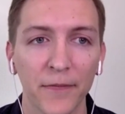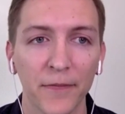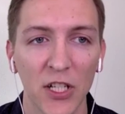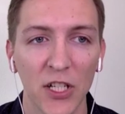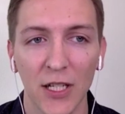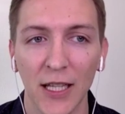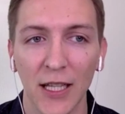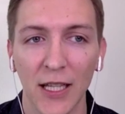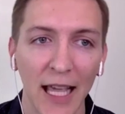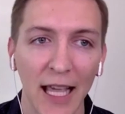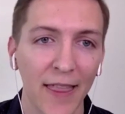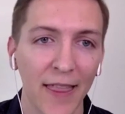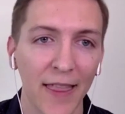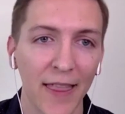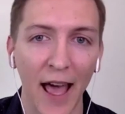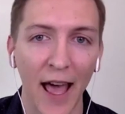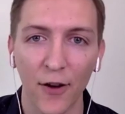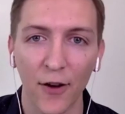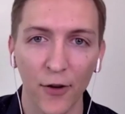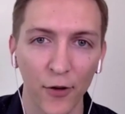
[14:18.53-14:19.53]
Just lay
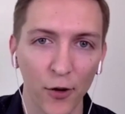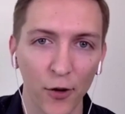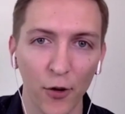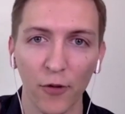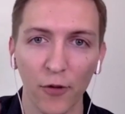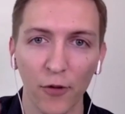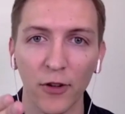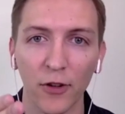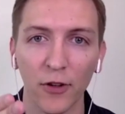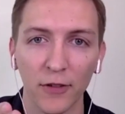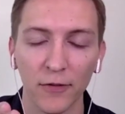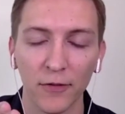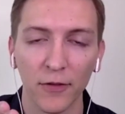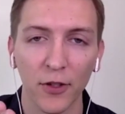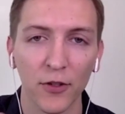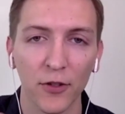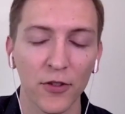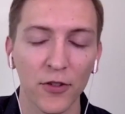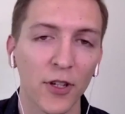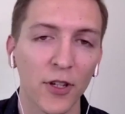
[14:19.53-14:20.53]
that over
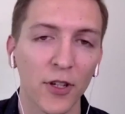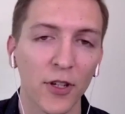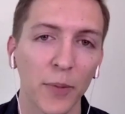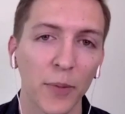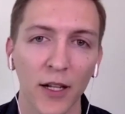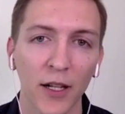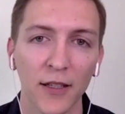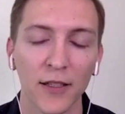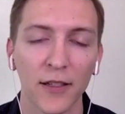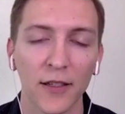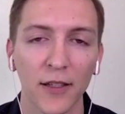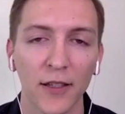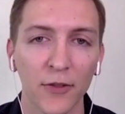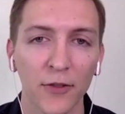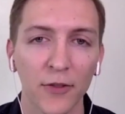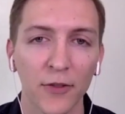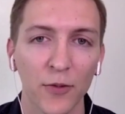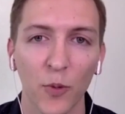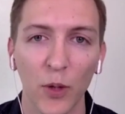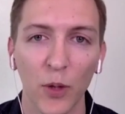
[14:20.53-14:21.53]
those jump cuts and
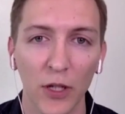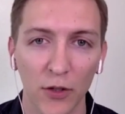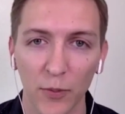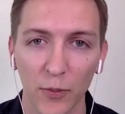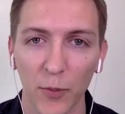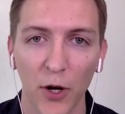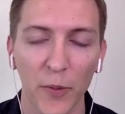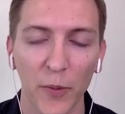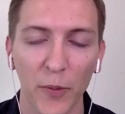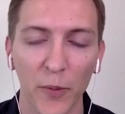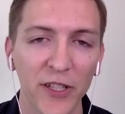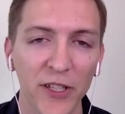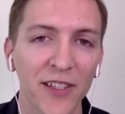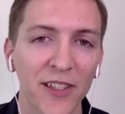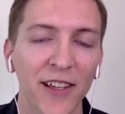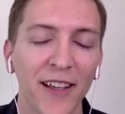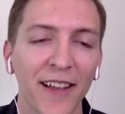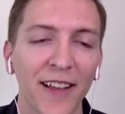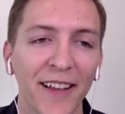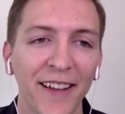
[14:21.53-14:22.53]
those weird moments.